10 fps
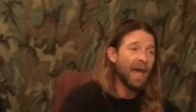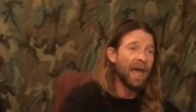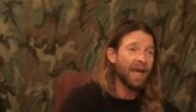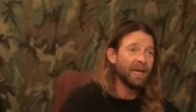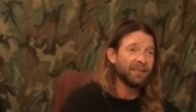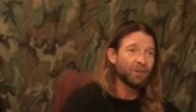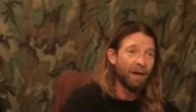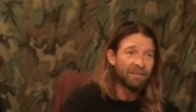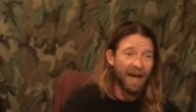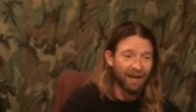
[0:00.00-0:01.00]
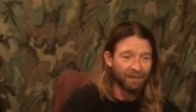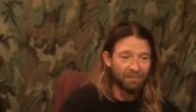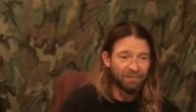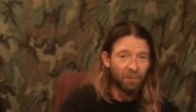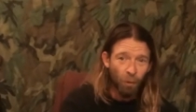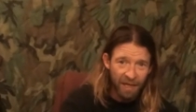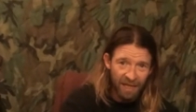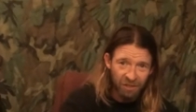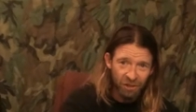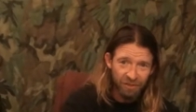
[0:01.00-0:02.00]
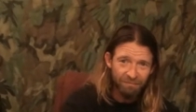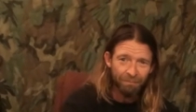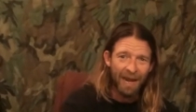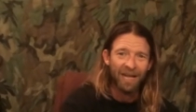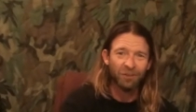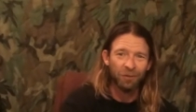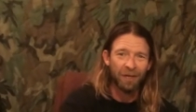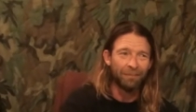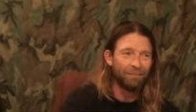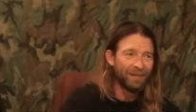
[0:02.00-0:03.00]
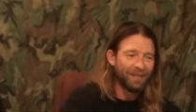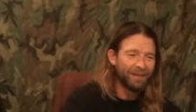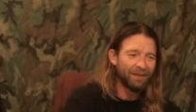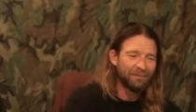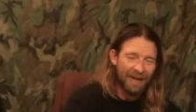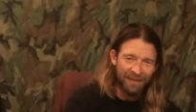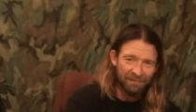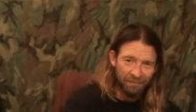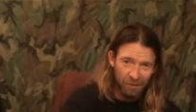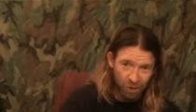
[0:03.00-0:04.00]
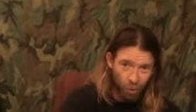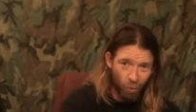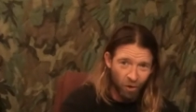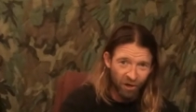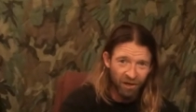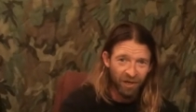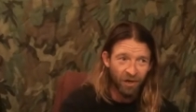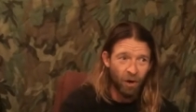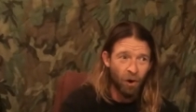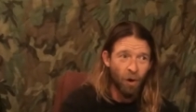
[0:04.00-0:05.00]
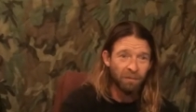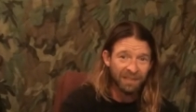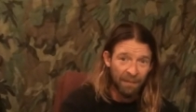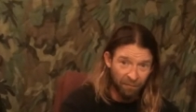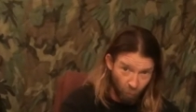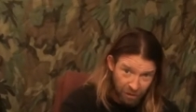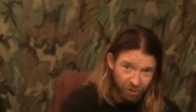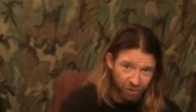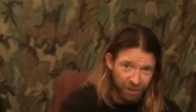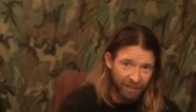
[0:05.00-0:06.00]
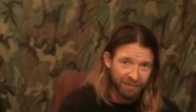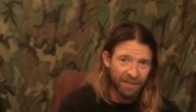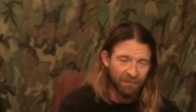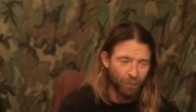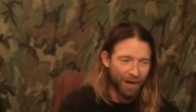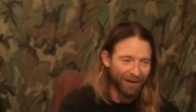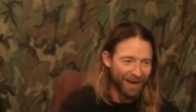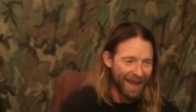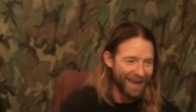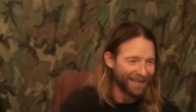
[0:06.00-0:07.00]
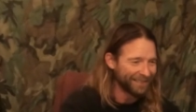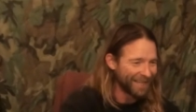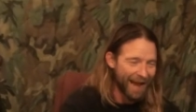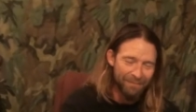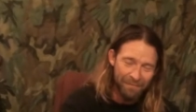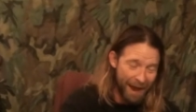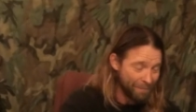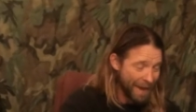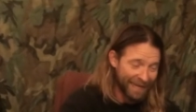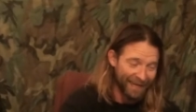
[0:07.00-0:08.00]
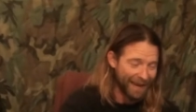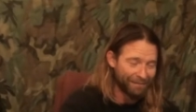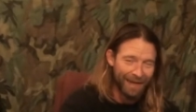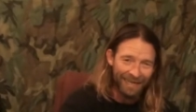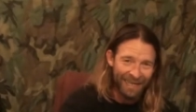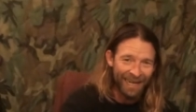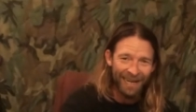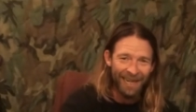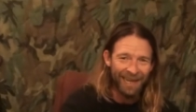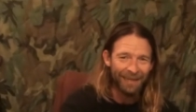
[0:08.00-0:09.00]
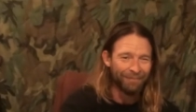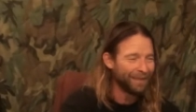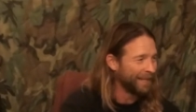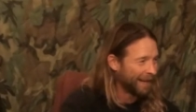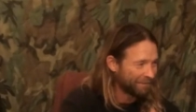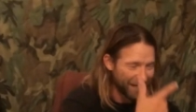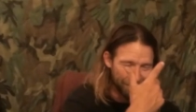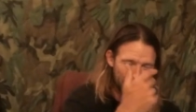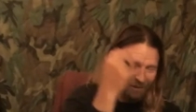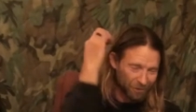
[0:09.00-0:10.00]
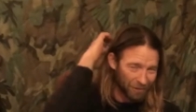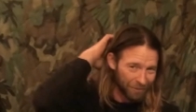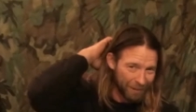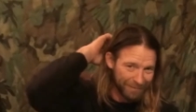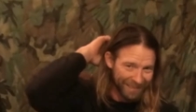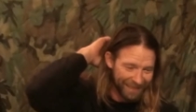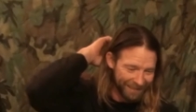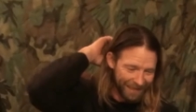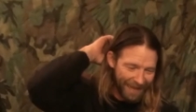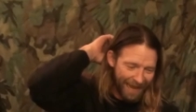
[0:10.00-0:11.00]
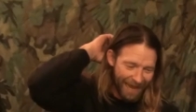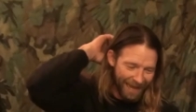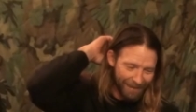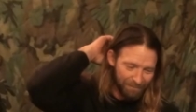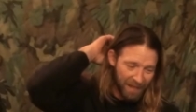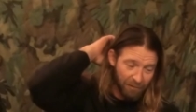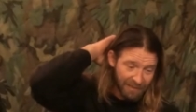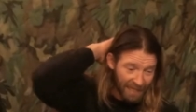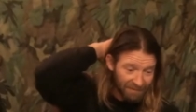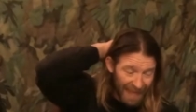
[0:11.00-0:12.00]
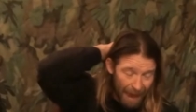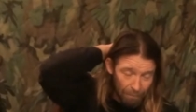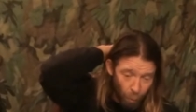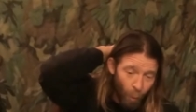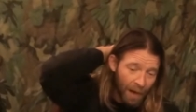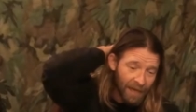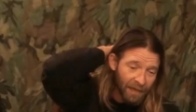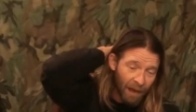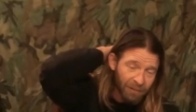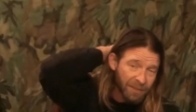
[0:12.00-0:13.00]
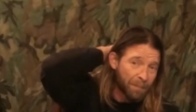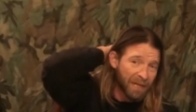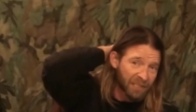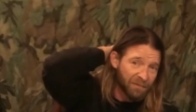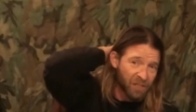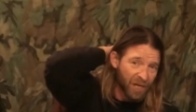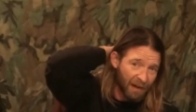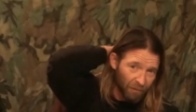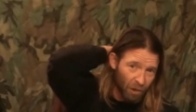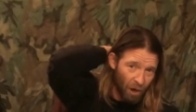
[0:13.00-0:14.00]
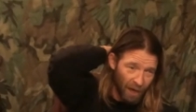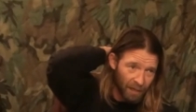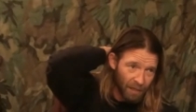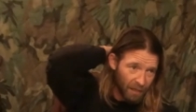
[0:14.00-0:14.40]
And so I've got a 40-inch black drum fighting it from the shore over top of oyster shells everywhere, and I make it. I get it in, and I've got the picture on the website. And that was at that point, that was the biggest fish I ever caught.